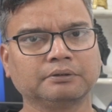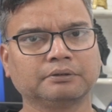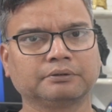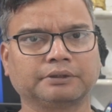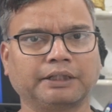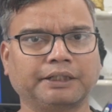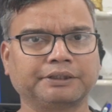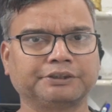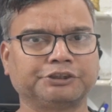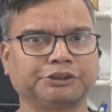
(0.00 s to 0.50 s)

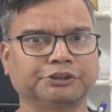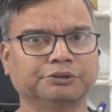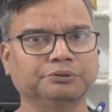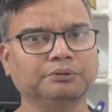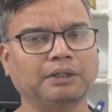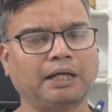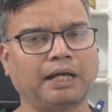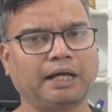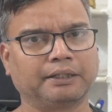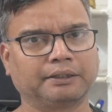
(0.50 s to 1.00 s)
Thank
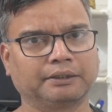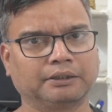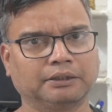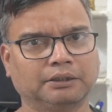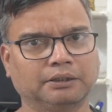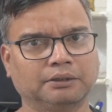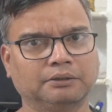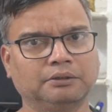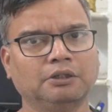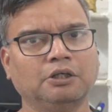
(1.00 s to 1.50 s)
you, and
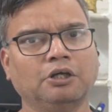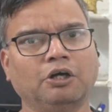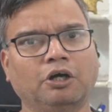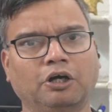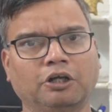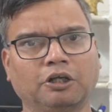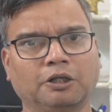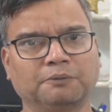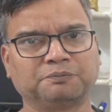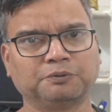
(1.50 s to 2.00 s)

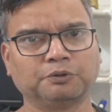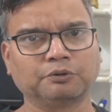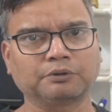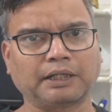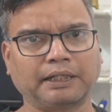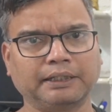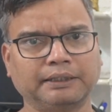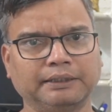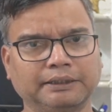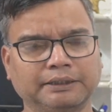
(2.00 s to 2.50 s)
all of you
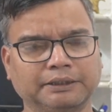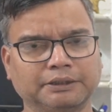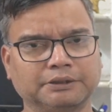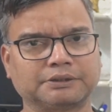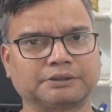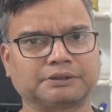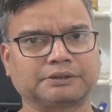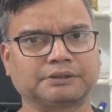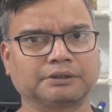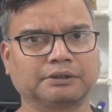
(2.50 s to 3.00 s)

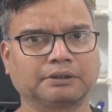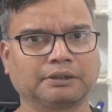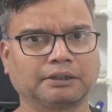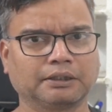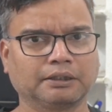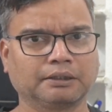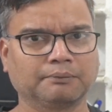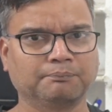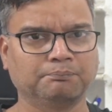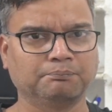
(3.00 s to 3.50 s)
kindly
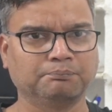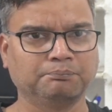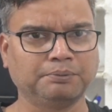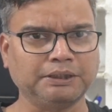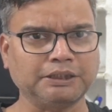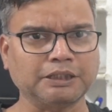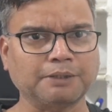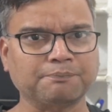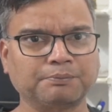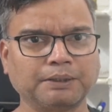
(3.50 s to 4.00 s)

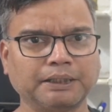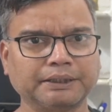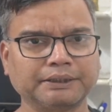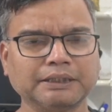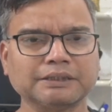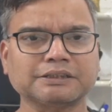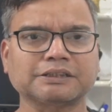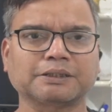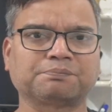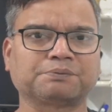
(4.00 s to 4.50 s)
be
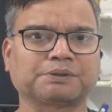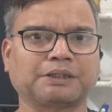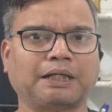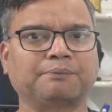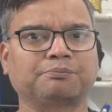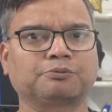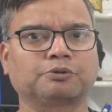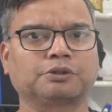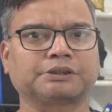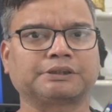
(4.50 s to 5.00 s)
updated,
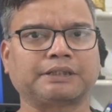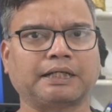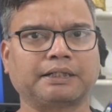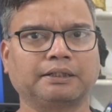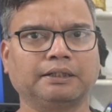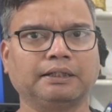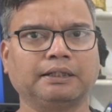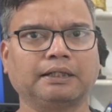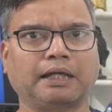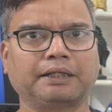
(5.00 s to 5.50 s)
subscribe to the
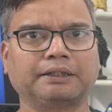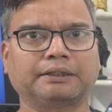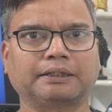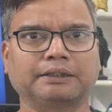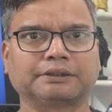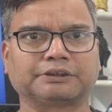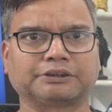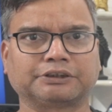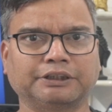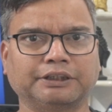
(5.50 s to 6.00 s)
channel, like
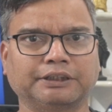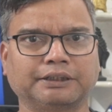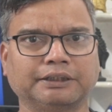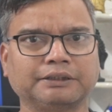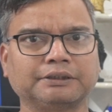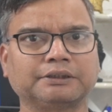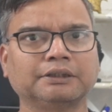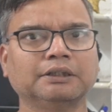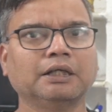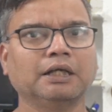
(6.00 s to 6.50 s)
and share
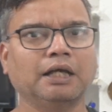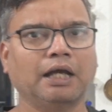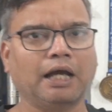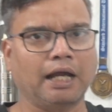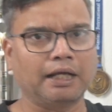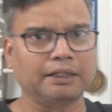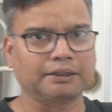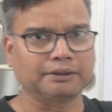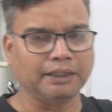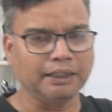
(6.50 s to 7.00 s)
it,
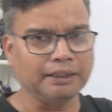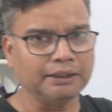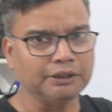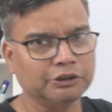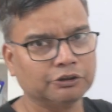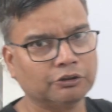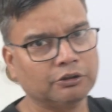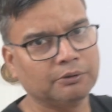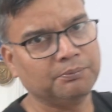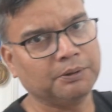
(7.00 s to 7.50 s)
and
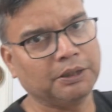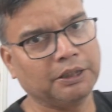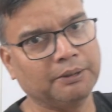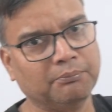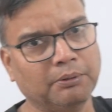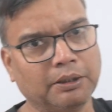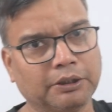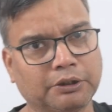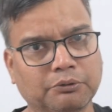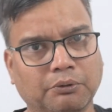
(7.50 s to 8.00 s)
then you will be
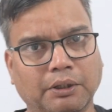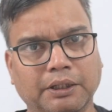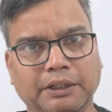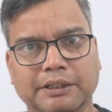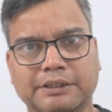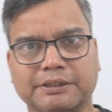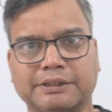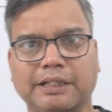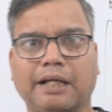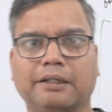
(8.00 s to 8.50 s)
able to
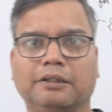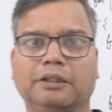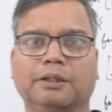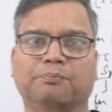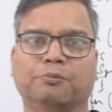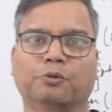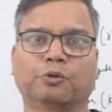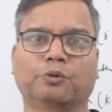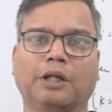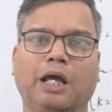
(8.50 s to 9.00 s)
understand the
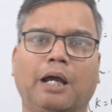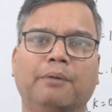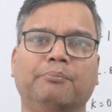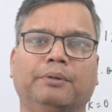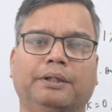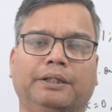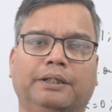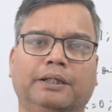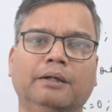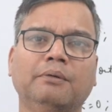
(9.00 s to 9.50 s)

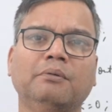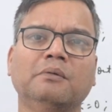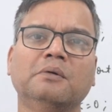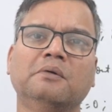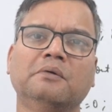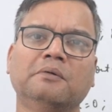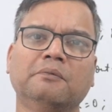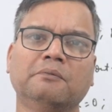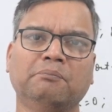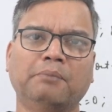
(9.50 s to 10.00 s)
program in
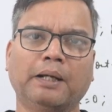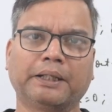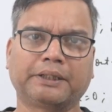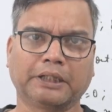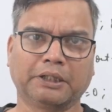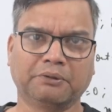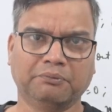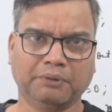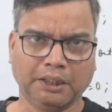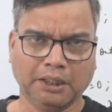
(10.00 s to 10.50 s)
a
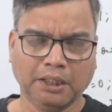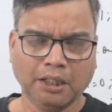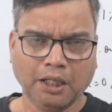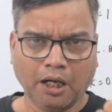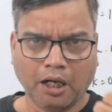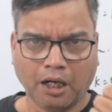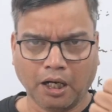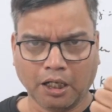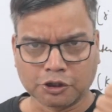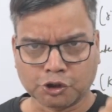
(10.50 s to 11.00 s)
better way.
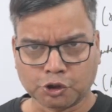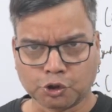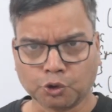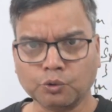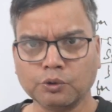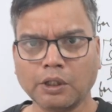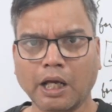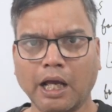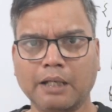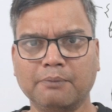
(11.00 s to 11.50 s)

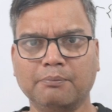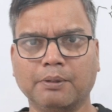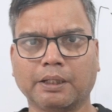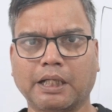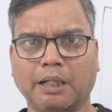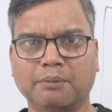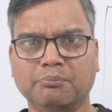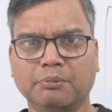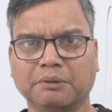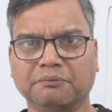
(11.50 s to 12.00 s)
Soon I will be
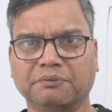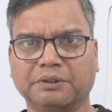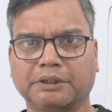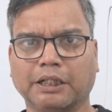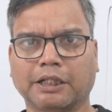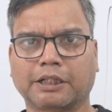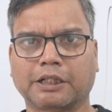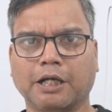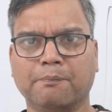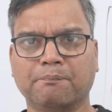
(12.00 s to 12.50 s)
coming with
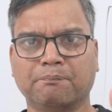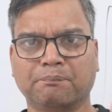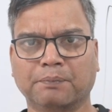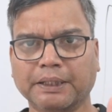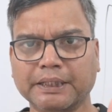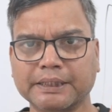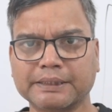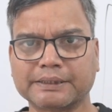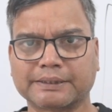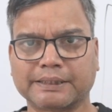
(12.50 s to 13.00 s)
a
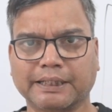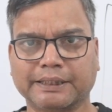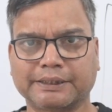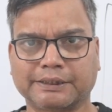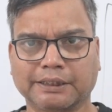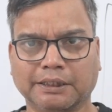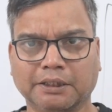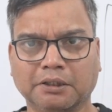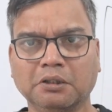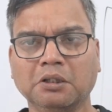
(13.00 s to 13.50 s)
complete
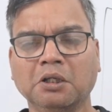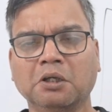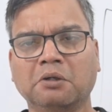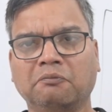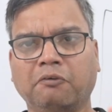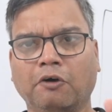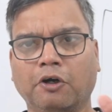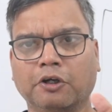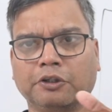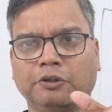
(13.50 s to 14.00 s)
session
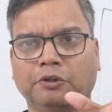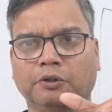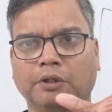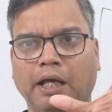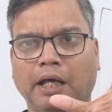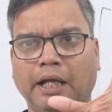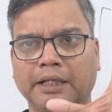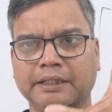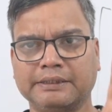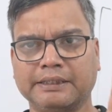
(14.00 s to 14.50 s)
for your
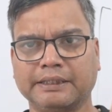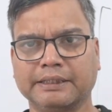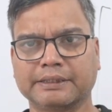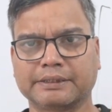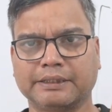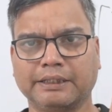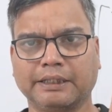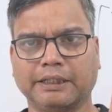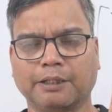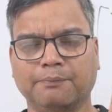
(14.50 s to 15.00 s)

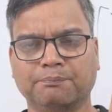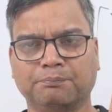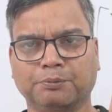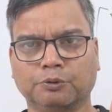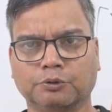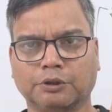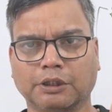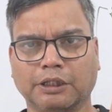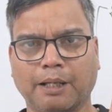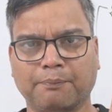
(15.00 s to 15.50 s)
ICSE
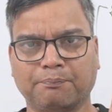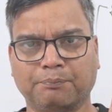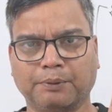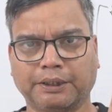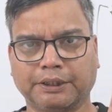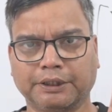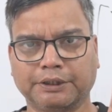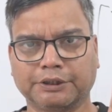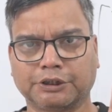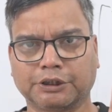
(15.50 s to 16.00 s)
computer
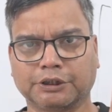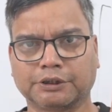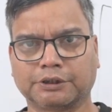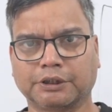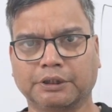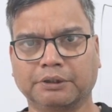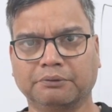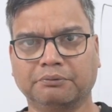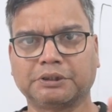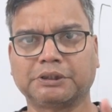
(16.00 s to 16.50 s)
applications,
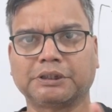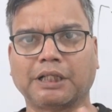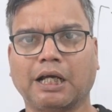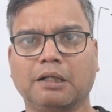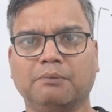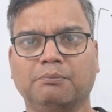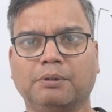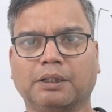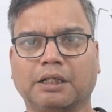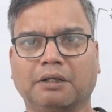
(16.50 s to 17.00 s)
in which
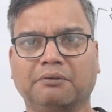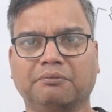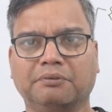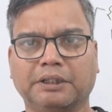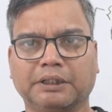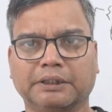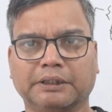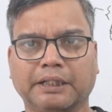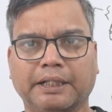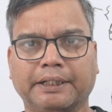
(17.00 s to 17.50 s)
I will be
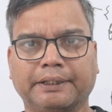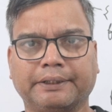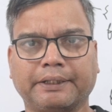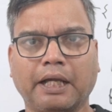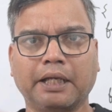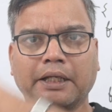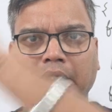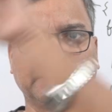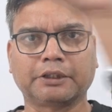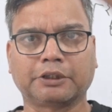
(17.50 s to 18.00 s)
covering the
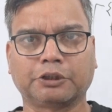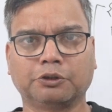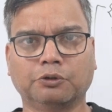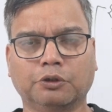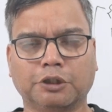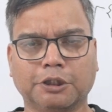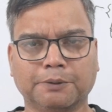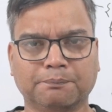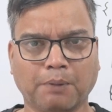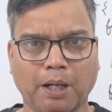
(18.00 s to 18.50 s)
entire
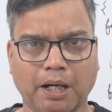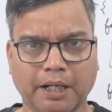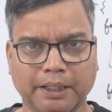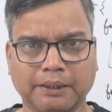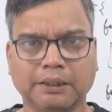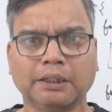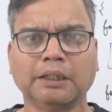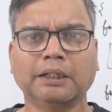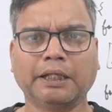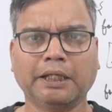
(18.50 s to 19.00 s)
theory part
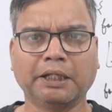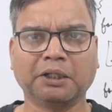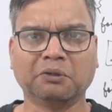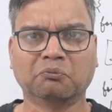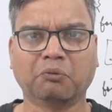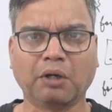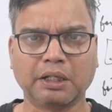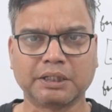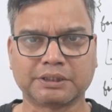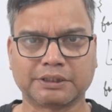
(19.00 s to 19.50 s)

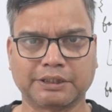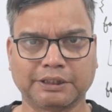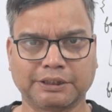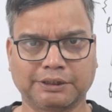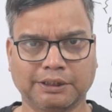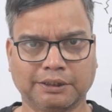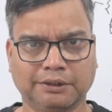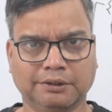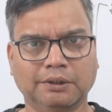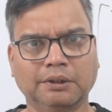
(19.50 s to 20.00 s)
in one
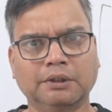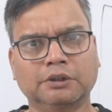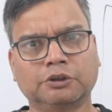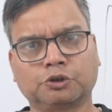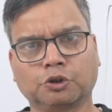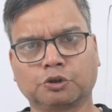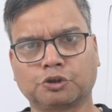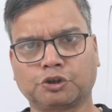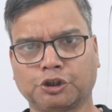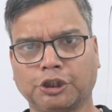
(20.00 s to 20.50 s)
session.
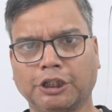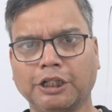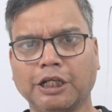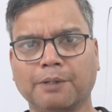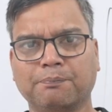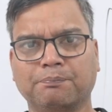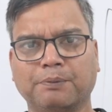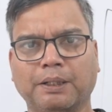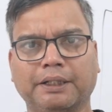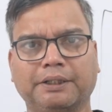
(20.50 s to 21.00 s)
So stay
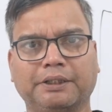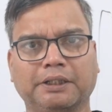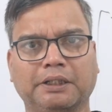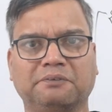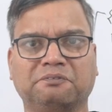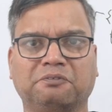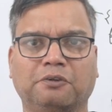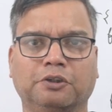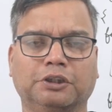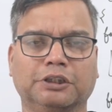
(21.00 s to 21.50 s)

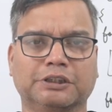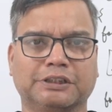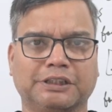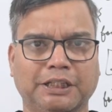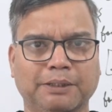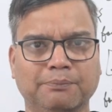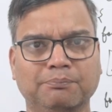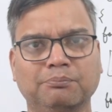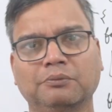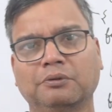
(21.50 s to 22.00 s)
updated for the
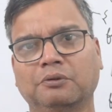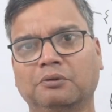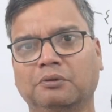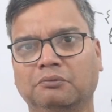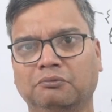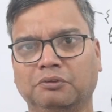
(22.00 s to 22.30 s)
same.